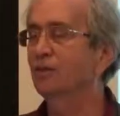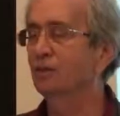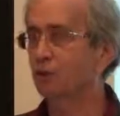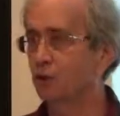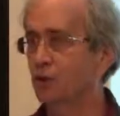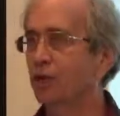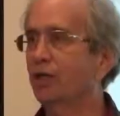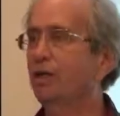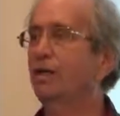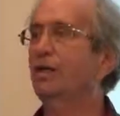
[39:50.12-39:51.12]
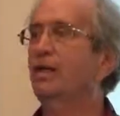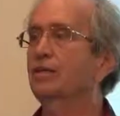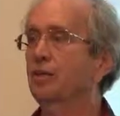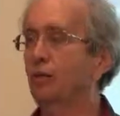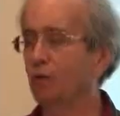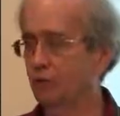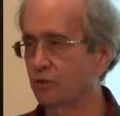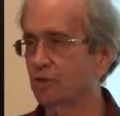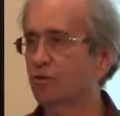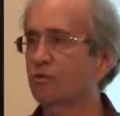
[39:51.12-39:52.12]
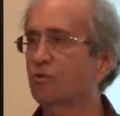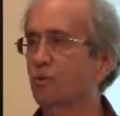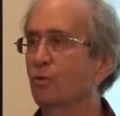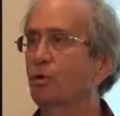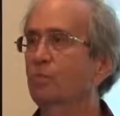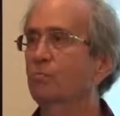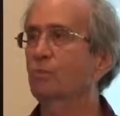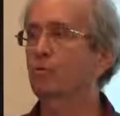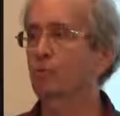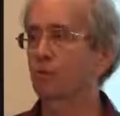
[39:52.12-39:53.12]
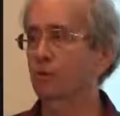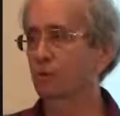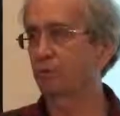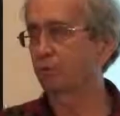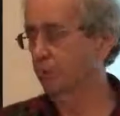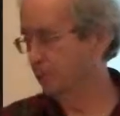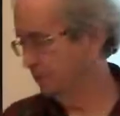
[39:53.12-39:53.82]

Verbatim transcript: searching and asking questions and so on before you would find